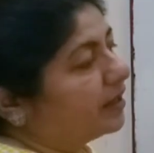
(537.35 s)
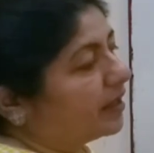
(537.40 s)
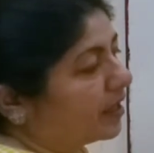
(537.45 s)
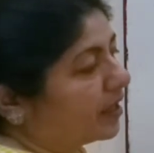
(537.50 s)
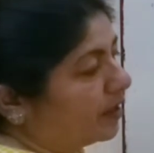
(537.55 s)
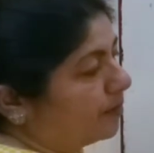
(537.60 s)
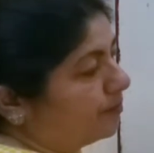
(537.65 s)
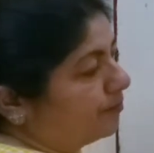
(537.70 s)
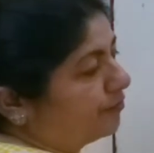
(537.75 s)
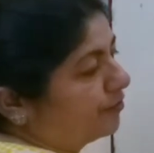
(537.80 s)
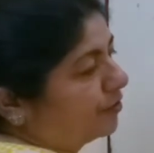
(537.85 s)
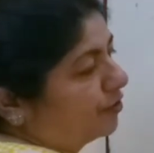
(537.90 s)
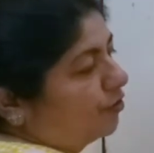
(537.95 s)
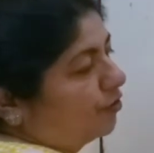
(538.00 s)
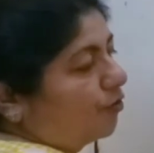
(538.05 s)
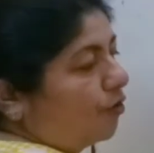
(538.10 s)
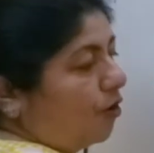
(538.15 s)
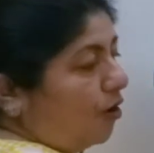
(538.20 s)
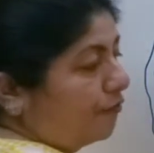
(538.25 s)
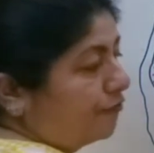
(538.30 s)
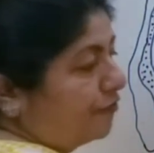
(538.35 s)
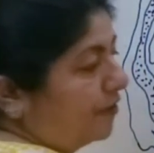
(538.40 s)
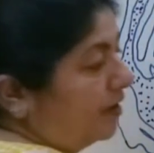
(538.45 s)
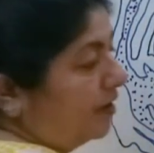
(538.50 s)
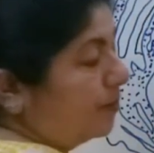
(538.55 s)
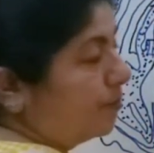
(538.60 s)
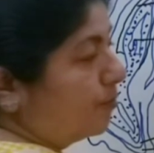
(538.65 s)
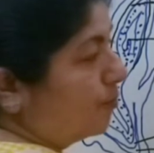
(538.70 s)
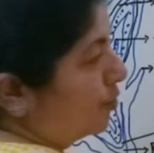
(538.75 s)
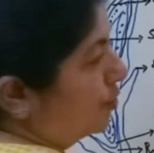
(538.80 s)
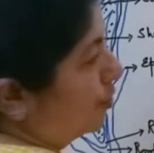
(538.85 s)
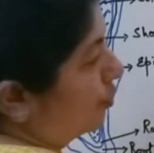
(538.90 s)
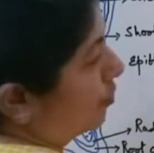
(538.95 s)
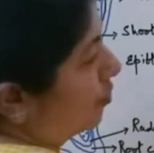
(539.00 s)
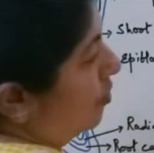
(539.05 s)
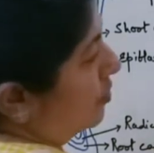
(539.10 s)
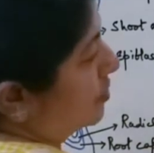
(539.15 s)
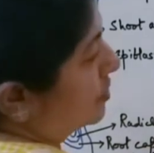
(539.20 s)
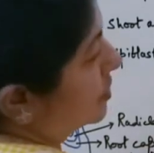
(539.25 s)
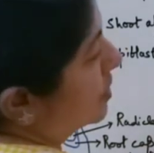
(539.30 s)
embryo of a
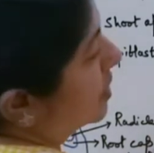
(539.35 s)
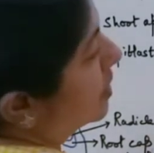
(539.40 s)
monocot.